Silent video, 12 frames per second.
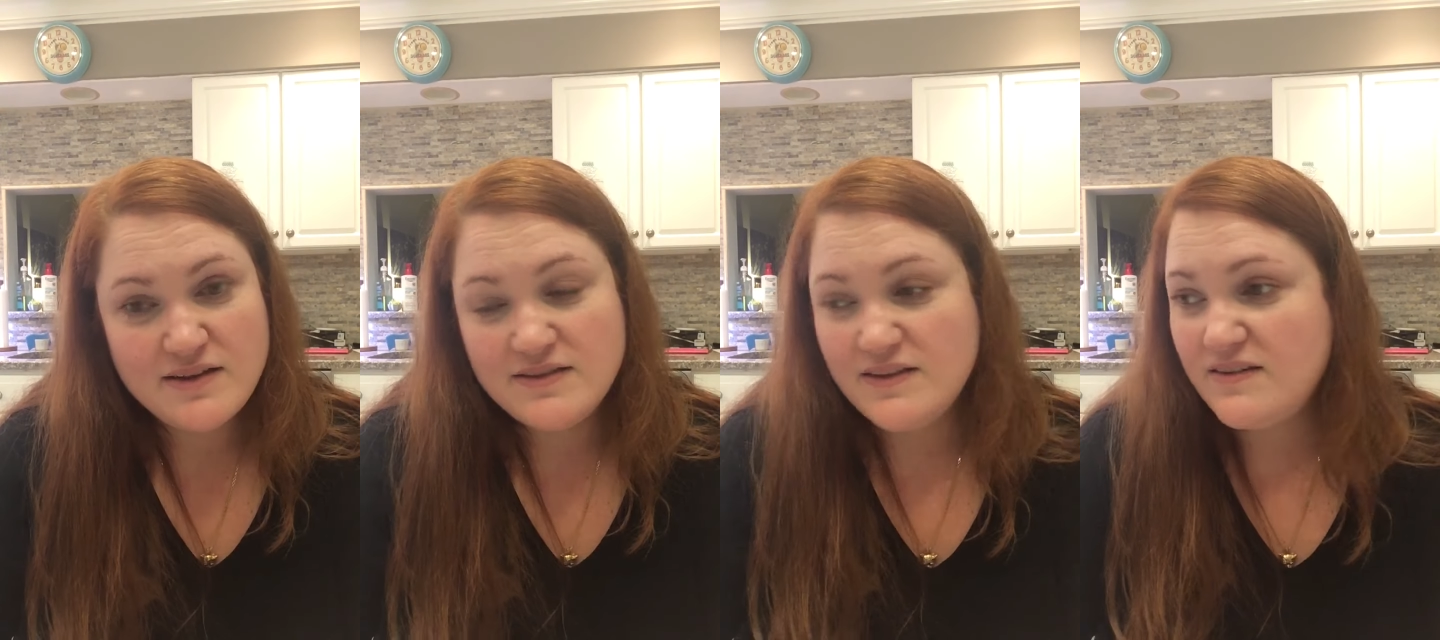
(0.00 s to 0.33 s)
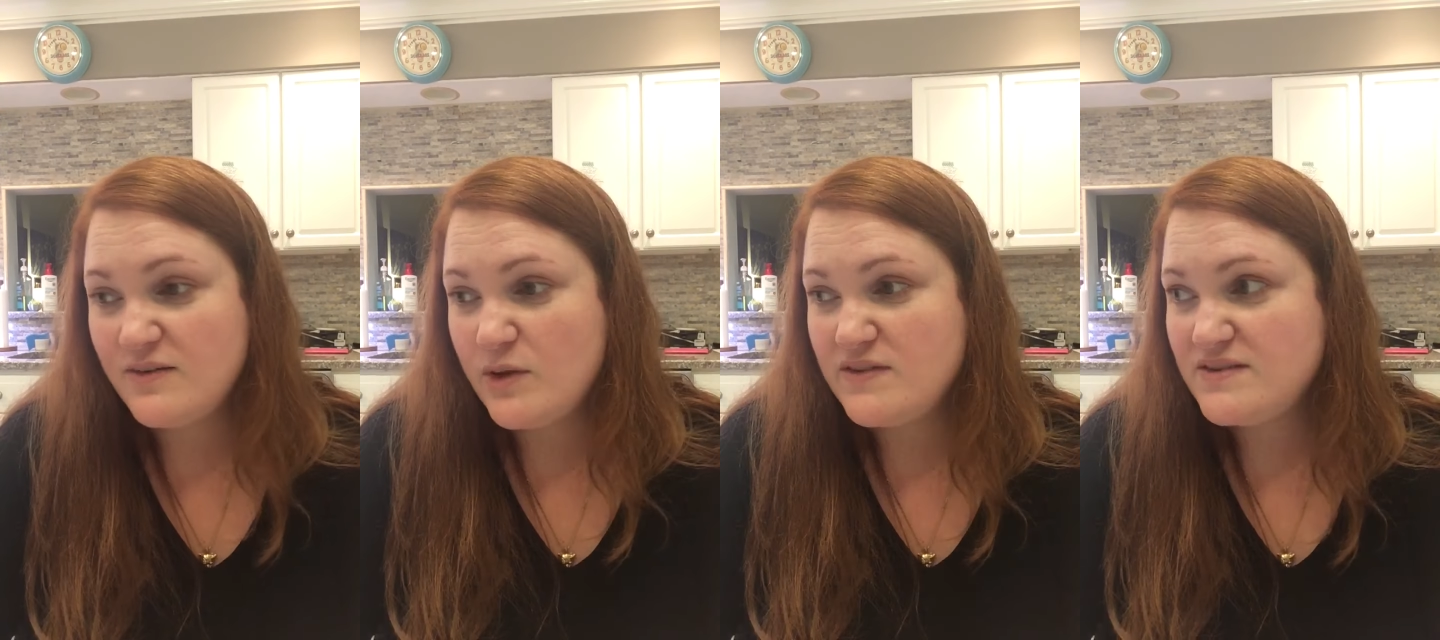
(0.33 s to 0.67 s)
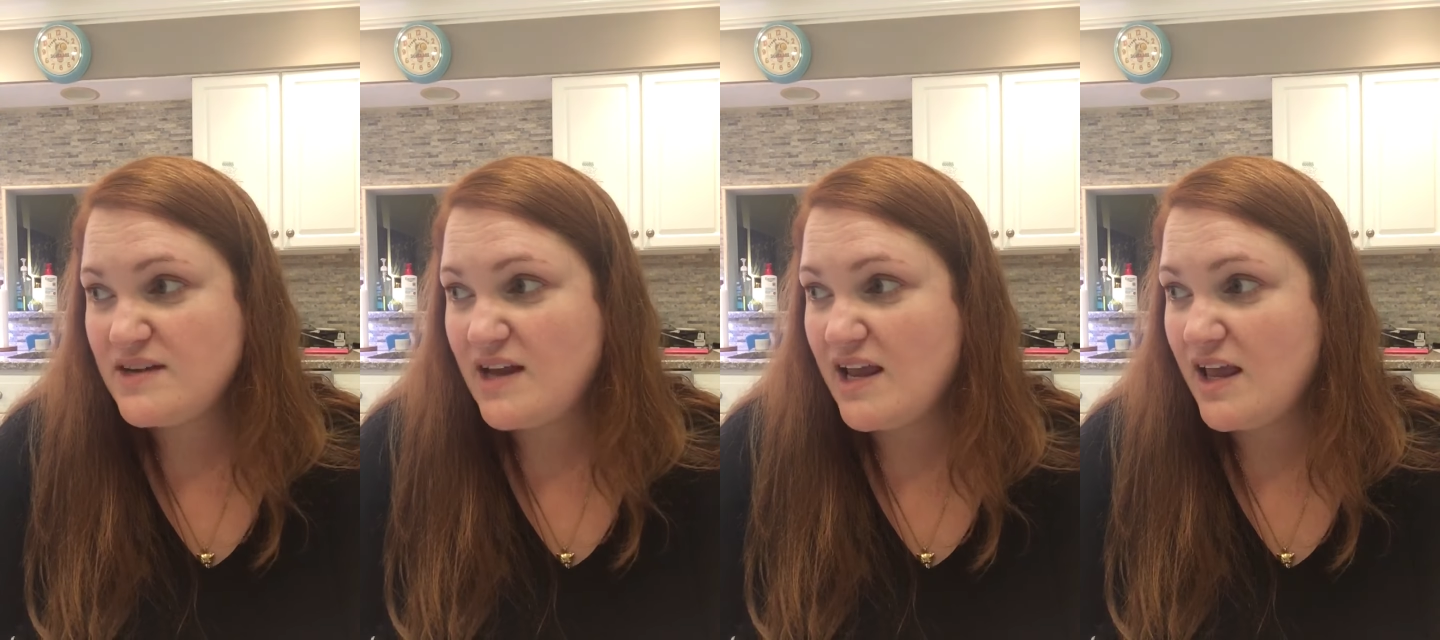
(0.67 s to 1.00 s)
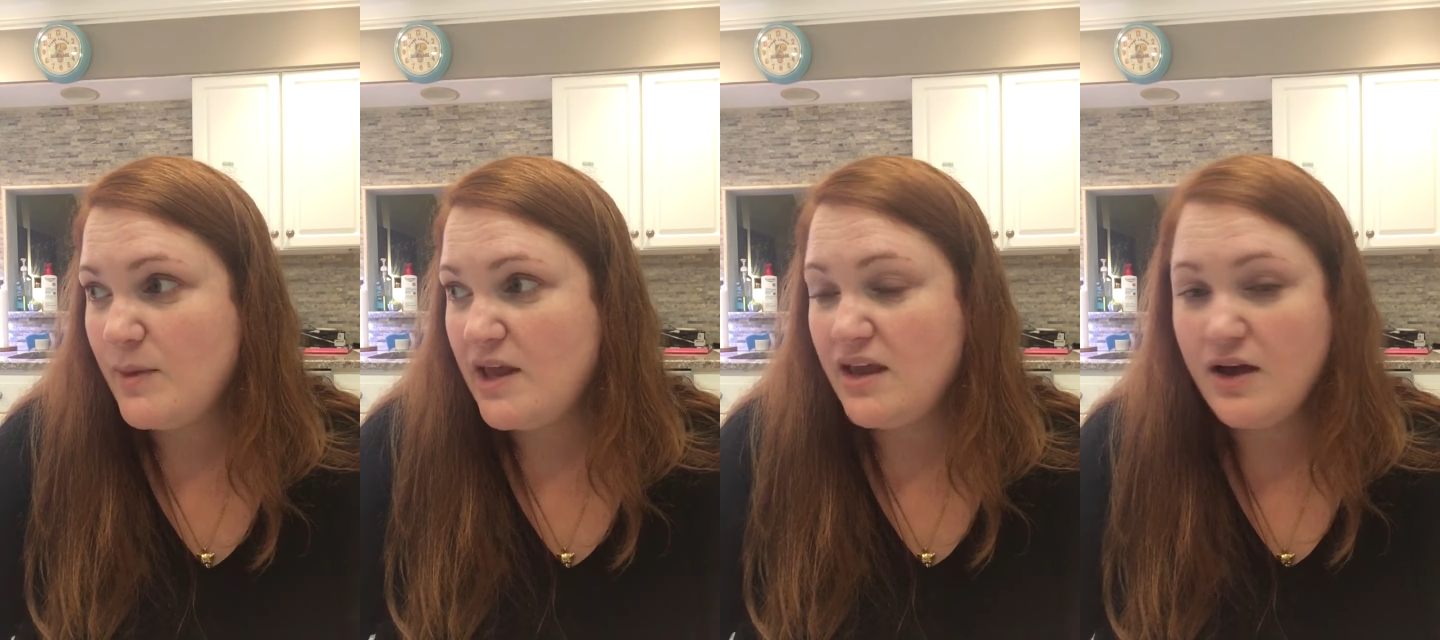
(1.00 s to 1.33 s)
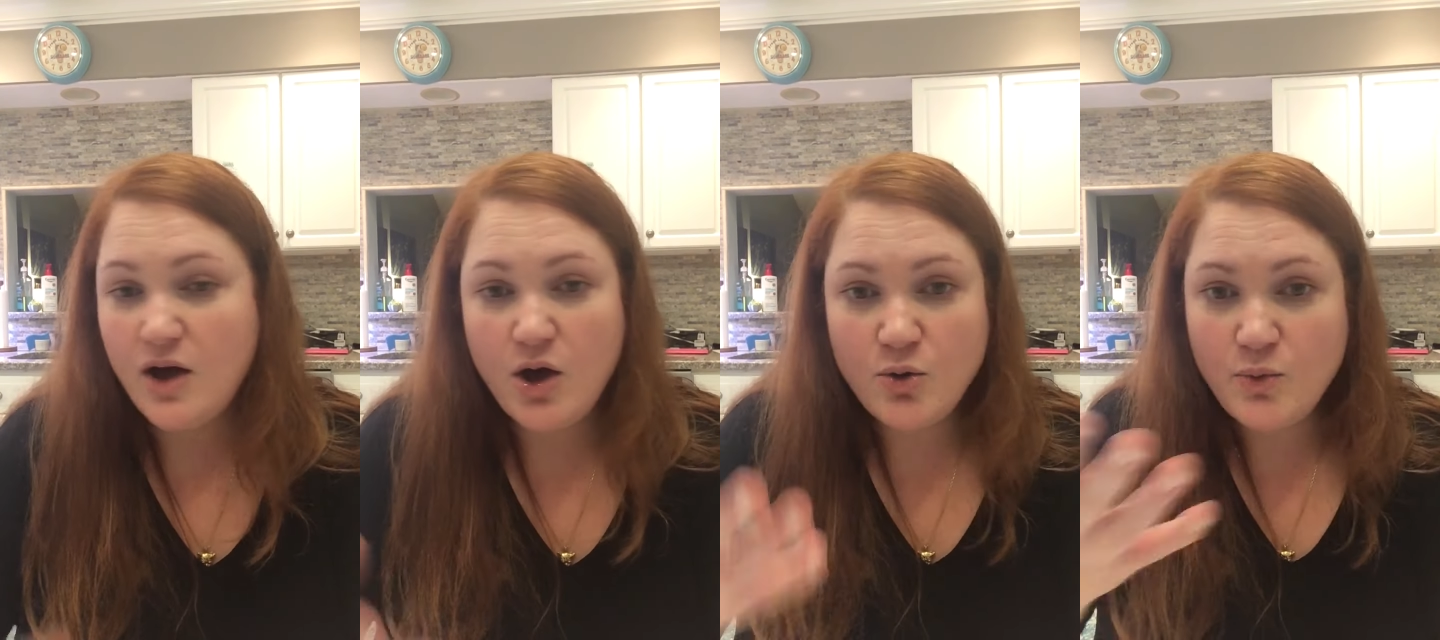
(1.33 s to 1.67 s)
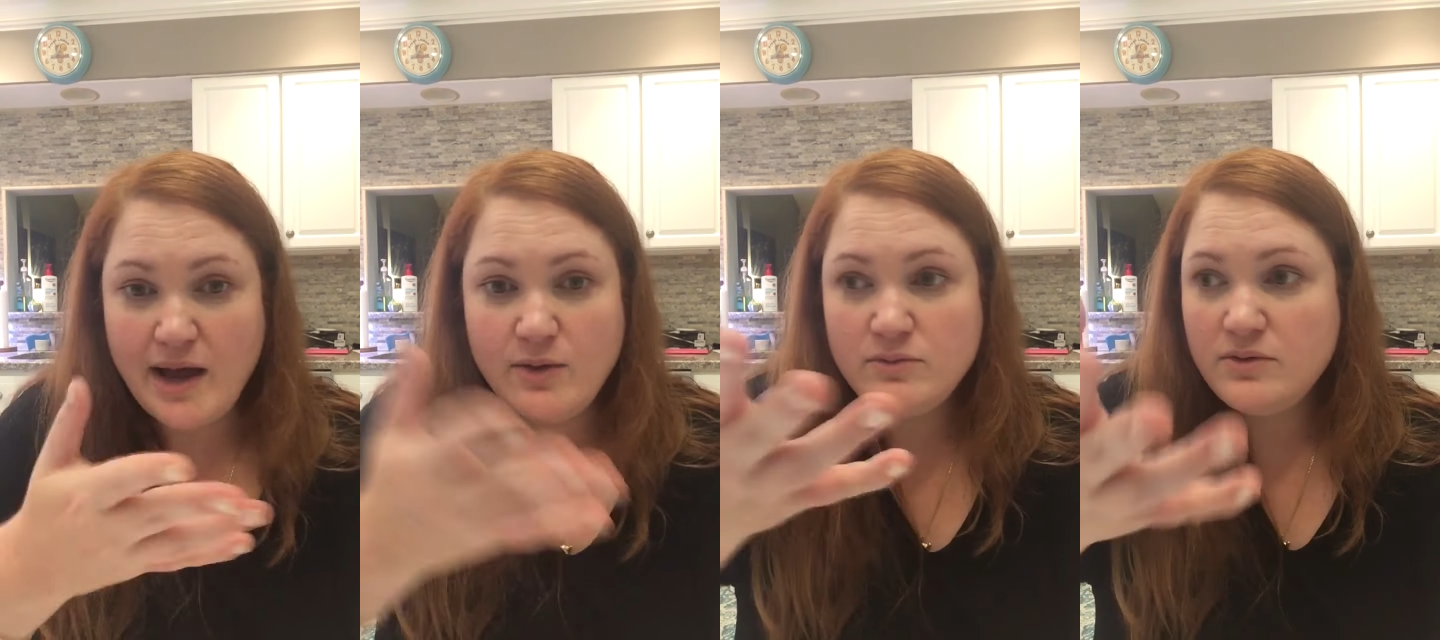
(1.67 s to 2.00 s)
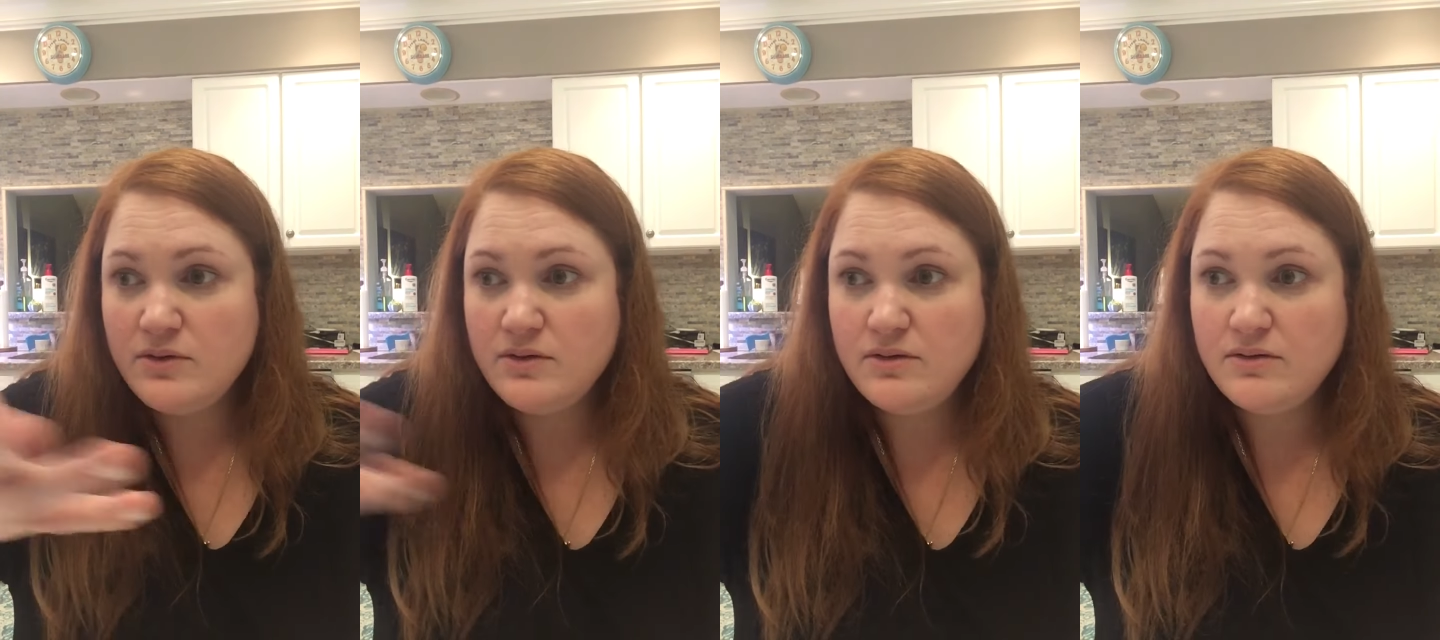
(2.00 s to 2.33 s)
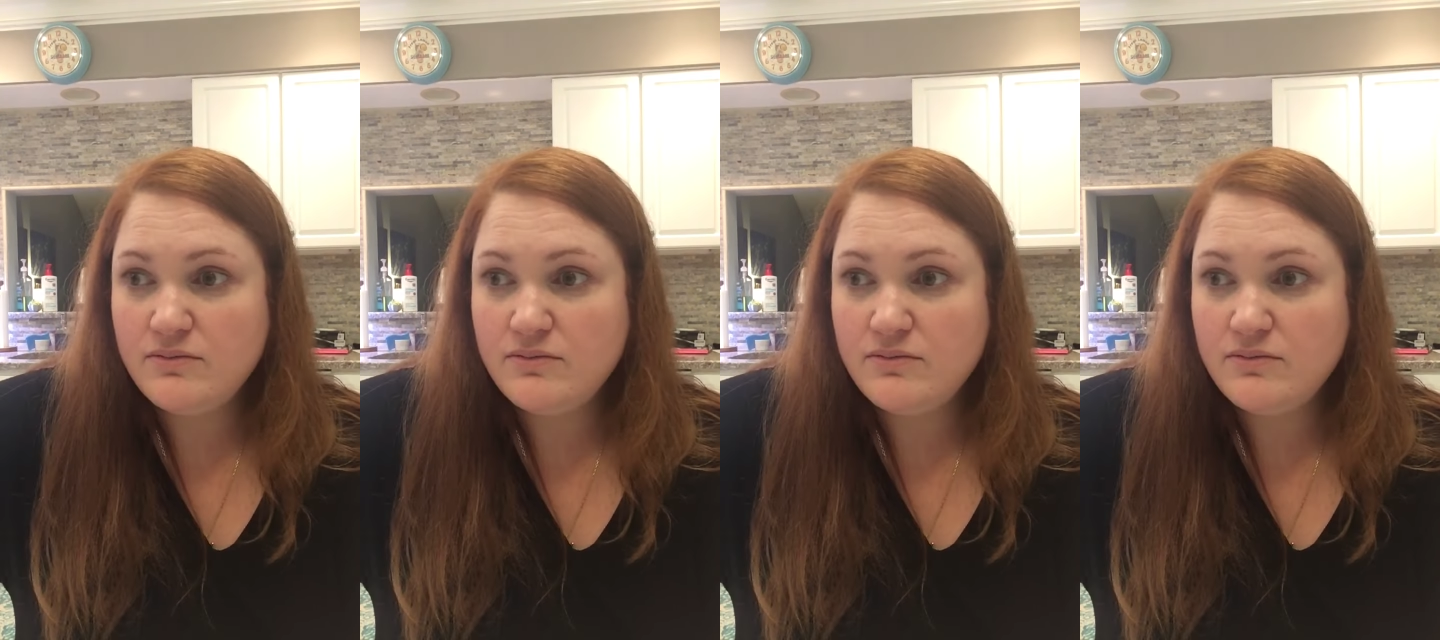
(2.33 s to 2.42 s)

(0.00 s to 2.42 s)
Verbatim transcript: this is what's taking me around